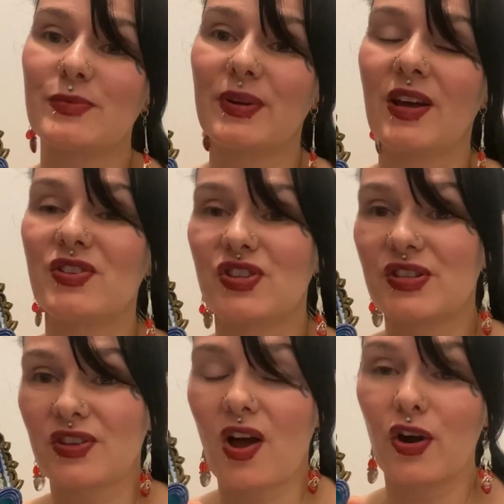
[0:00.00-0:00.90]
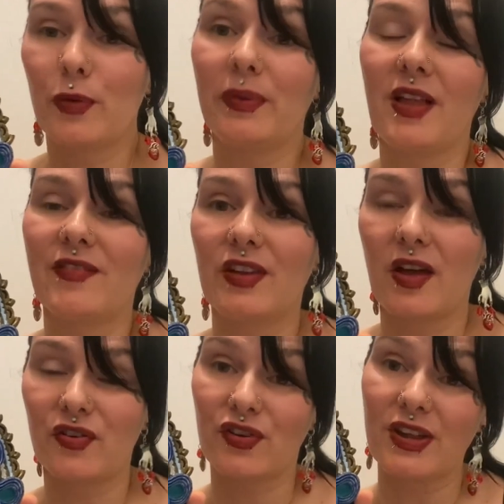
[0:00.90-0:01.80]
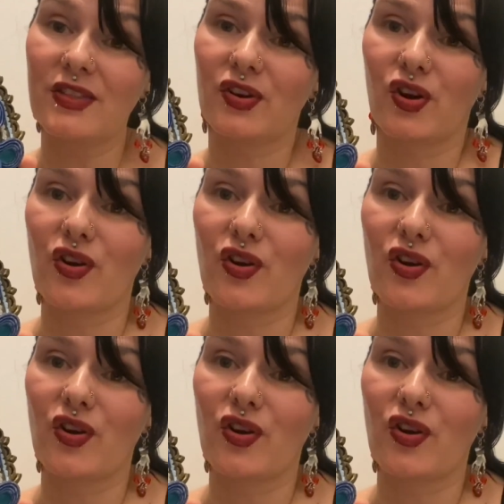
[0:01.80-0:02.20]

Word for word: because she saw her beloved underneath her,